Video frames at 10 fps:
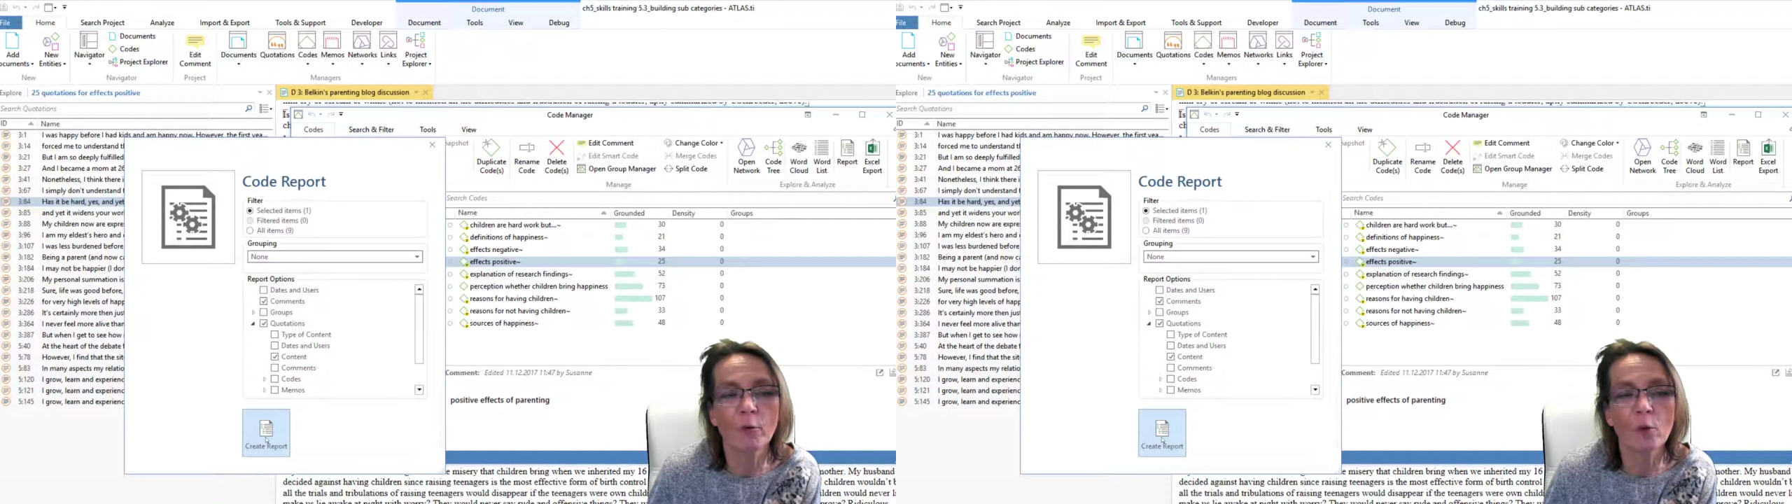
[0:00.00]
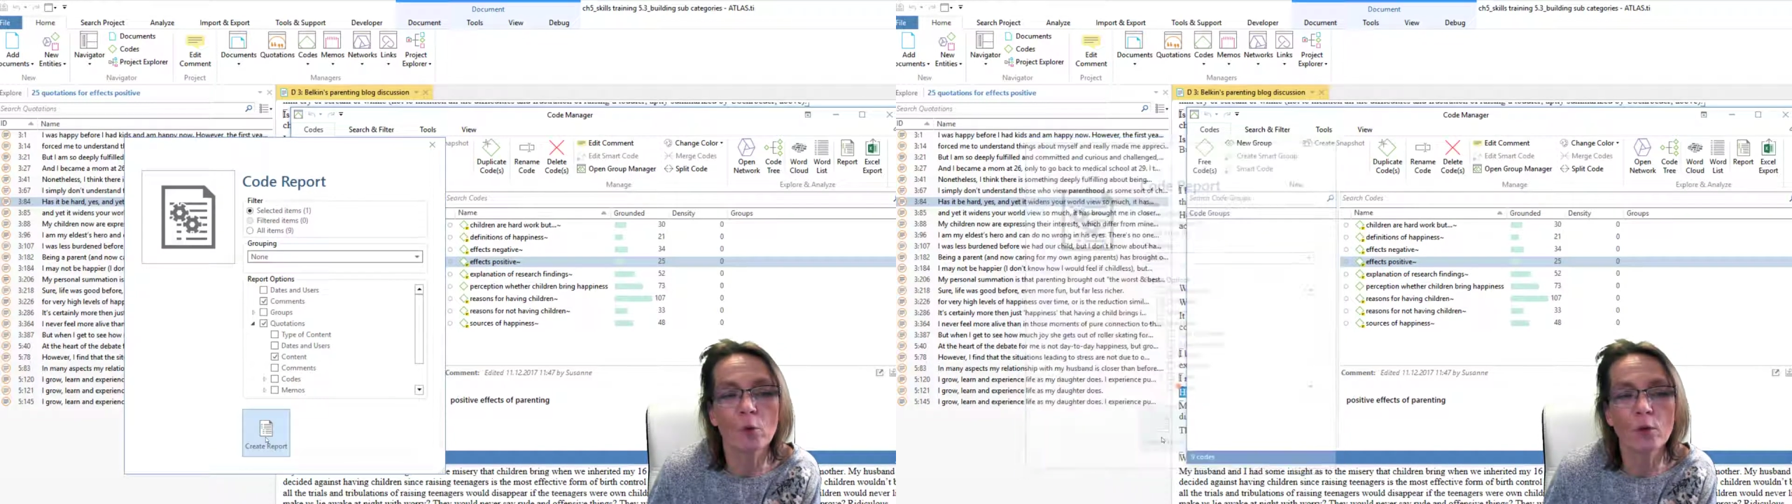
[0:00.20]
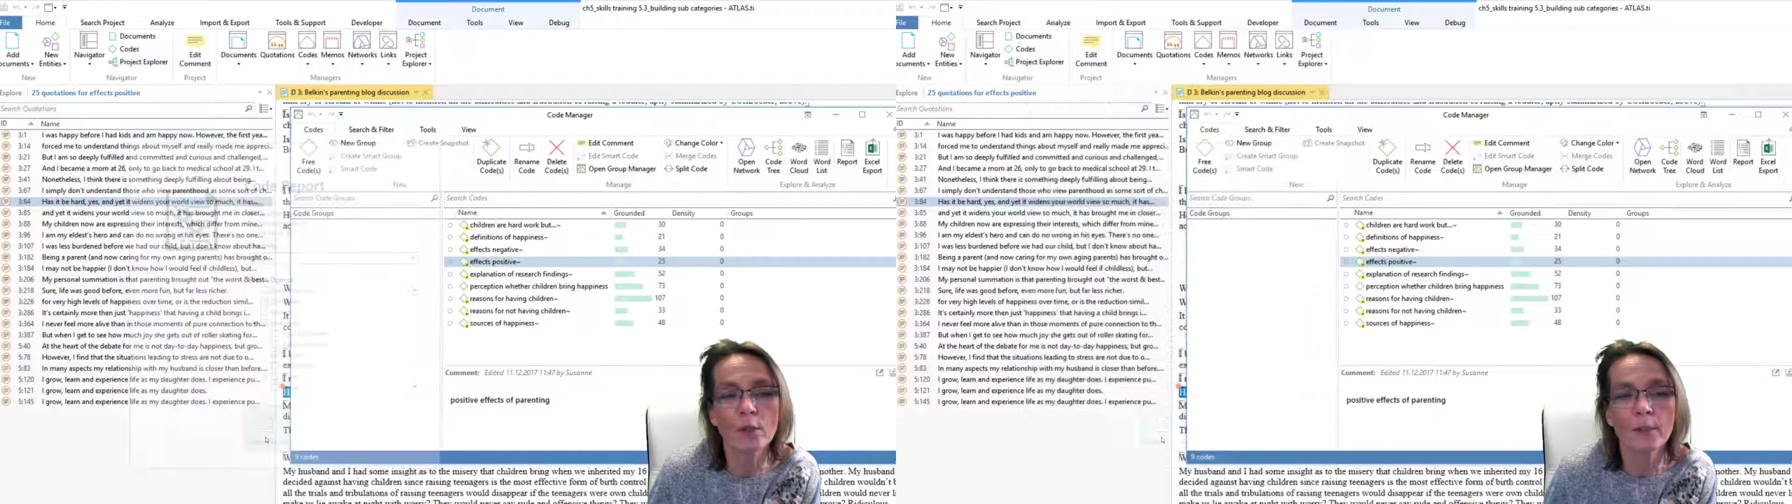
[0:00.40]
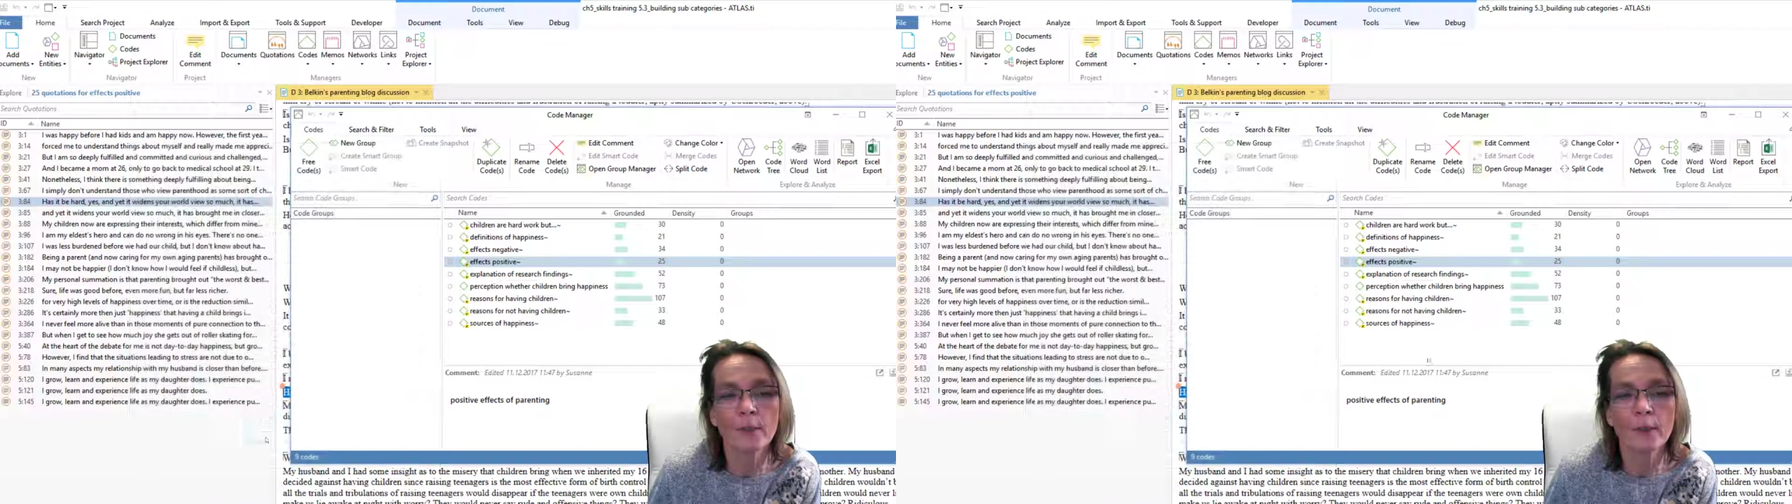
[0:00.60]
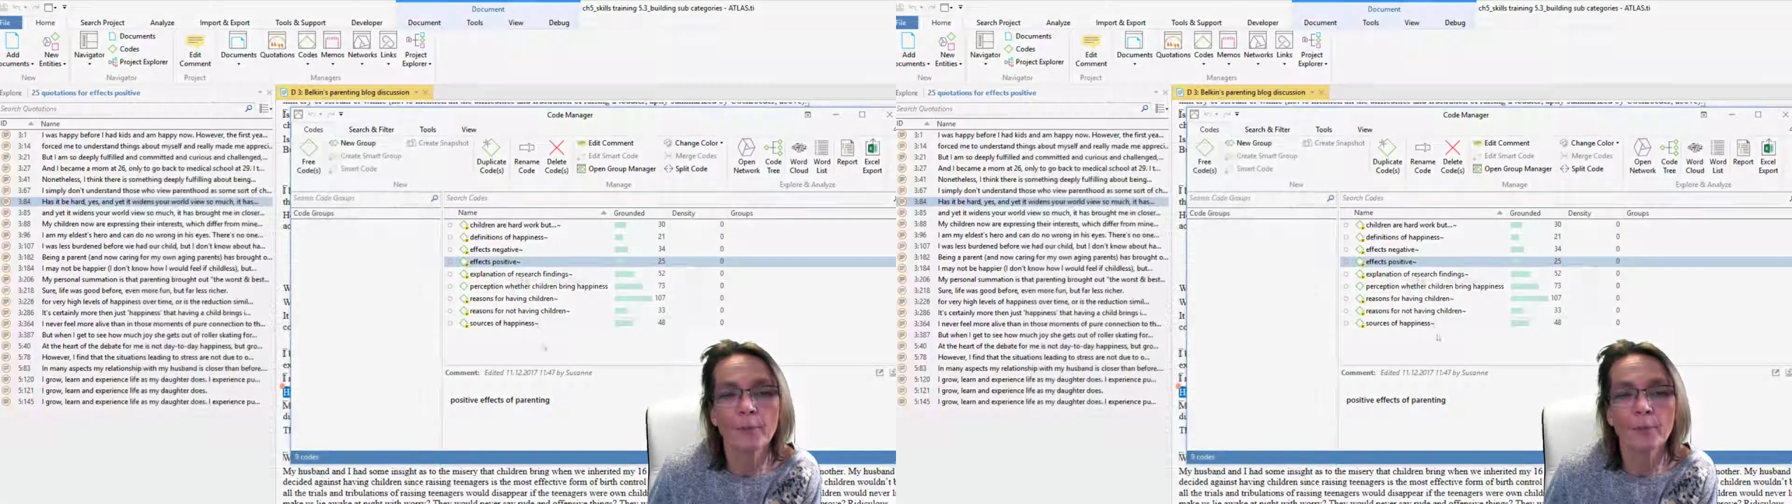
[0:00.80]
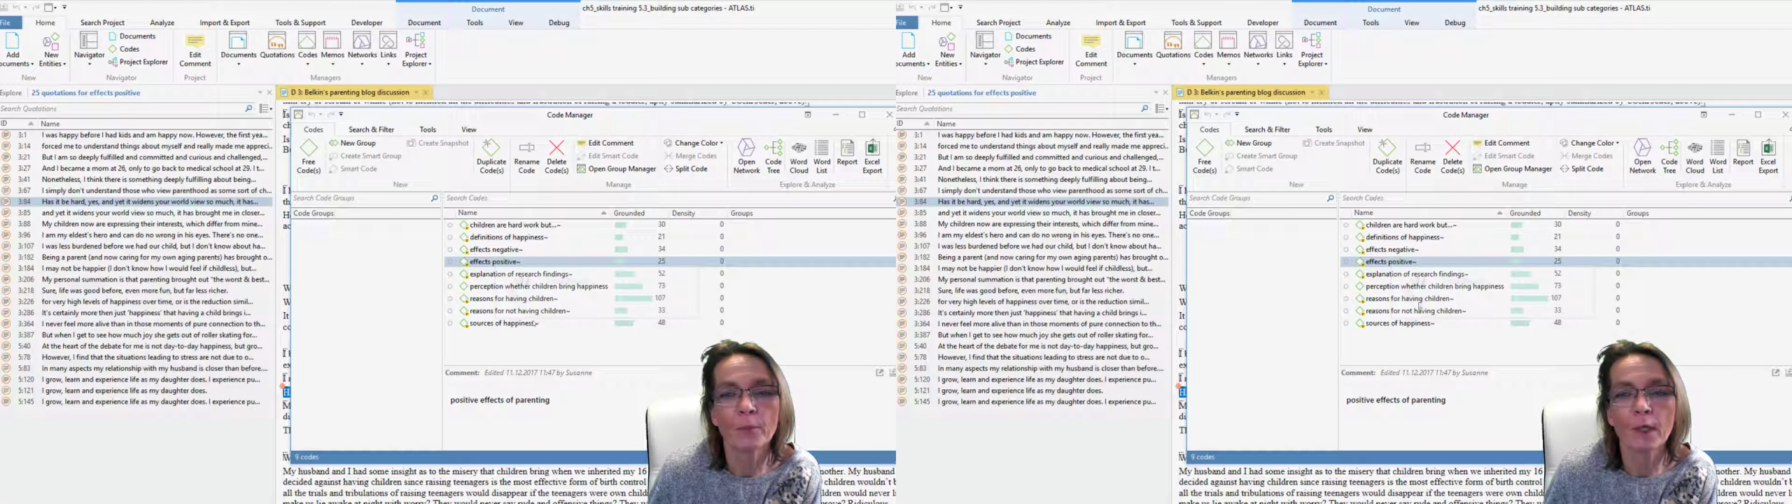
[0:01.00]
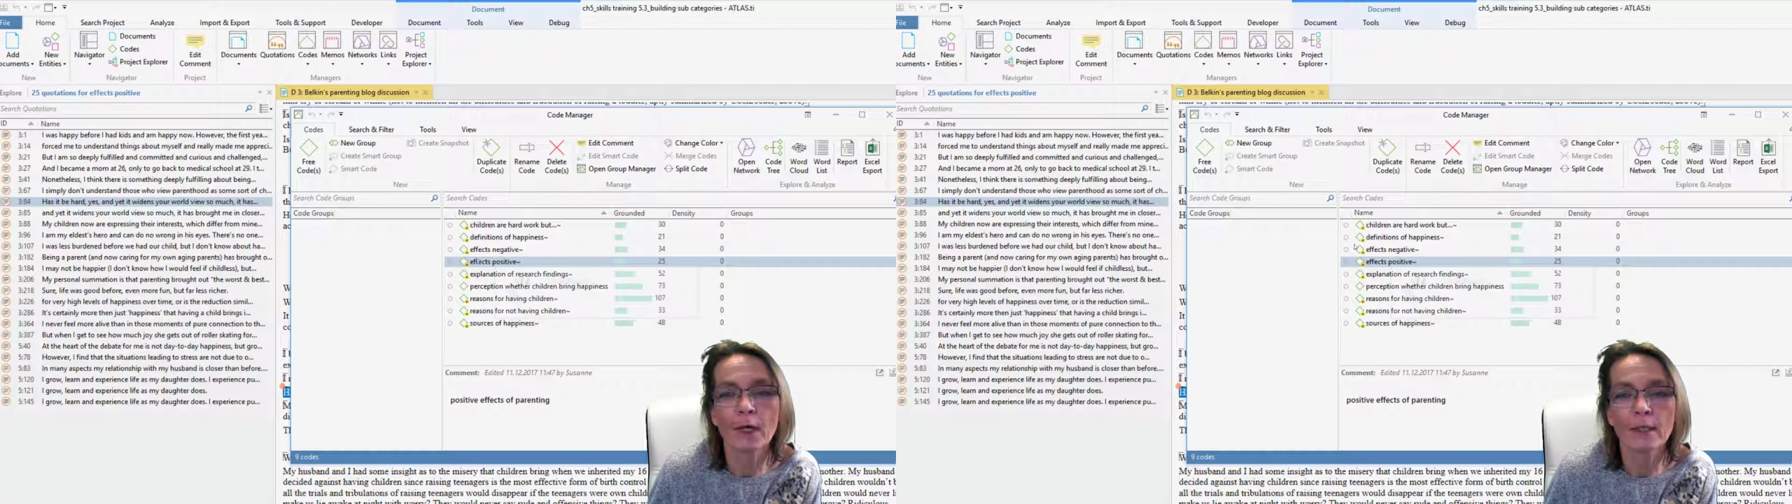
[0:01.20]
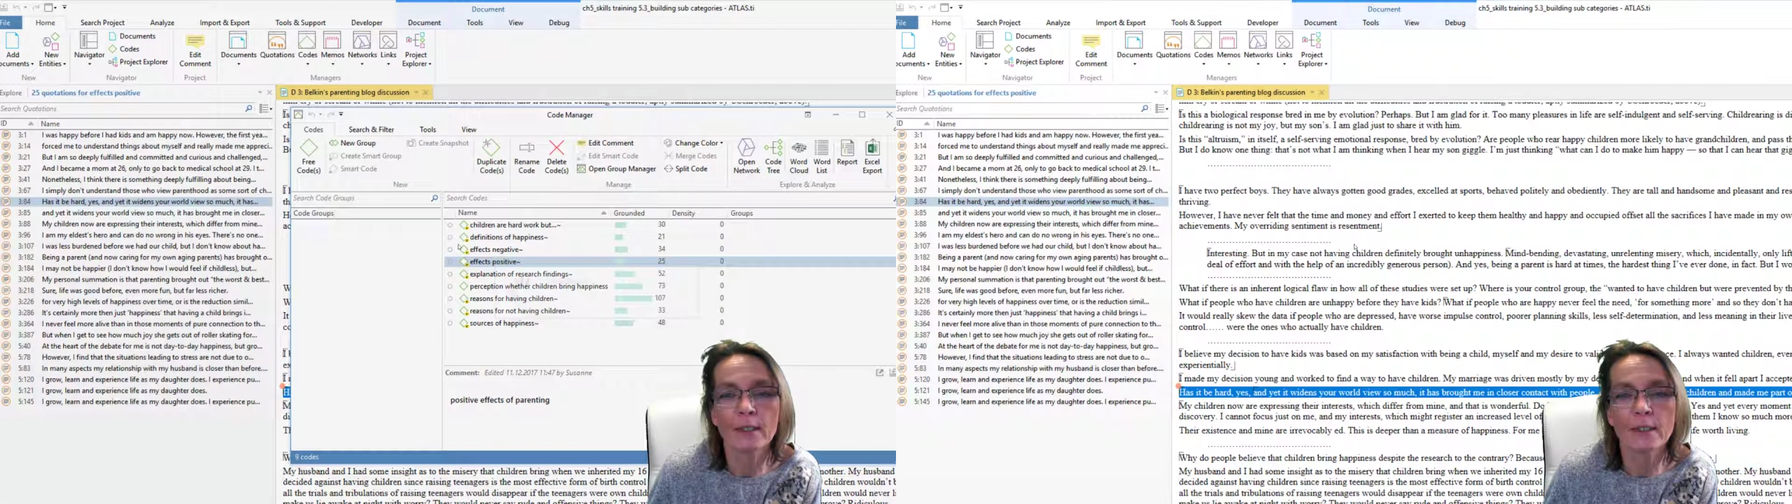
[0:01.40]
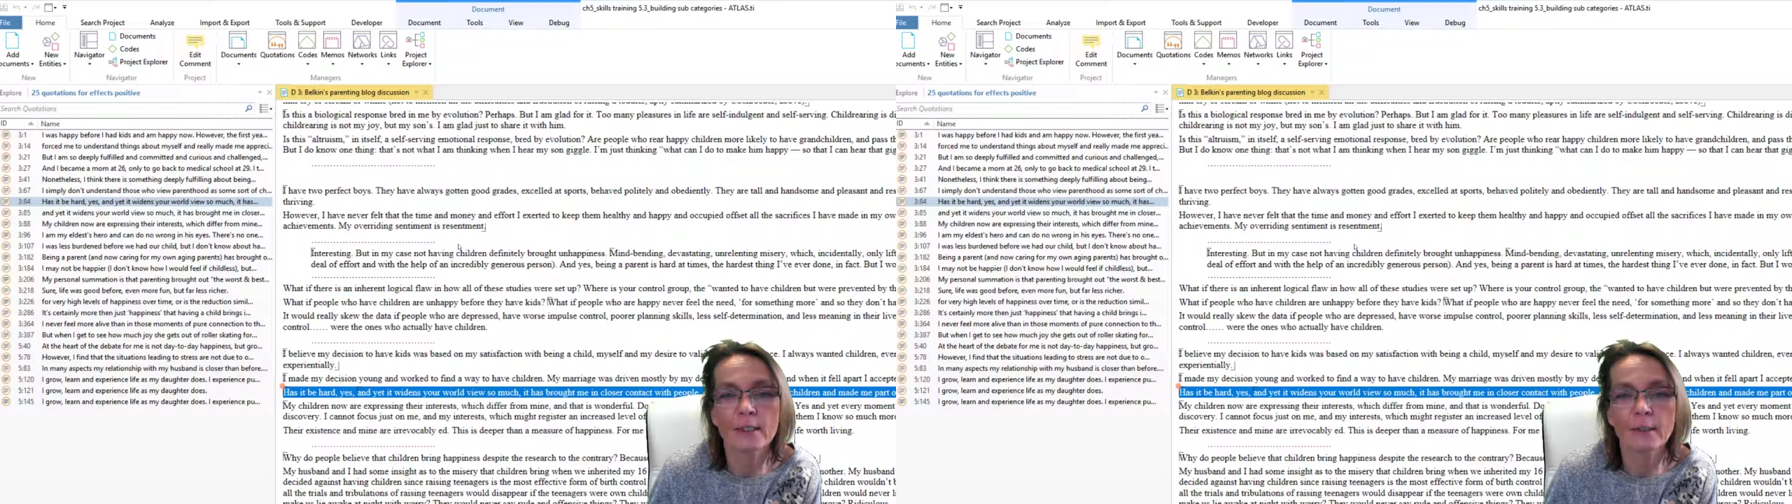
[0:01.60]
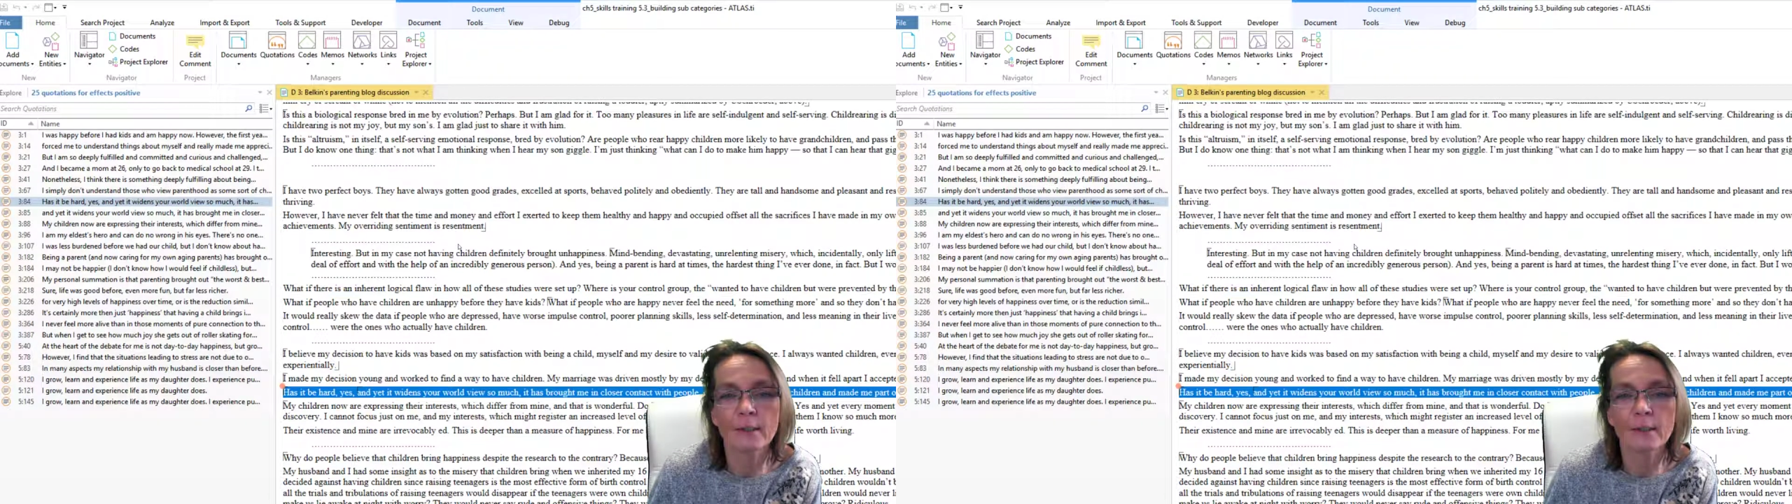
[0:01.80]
report and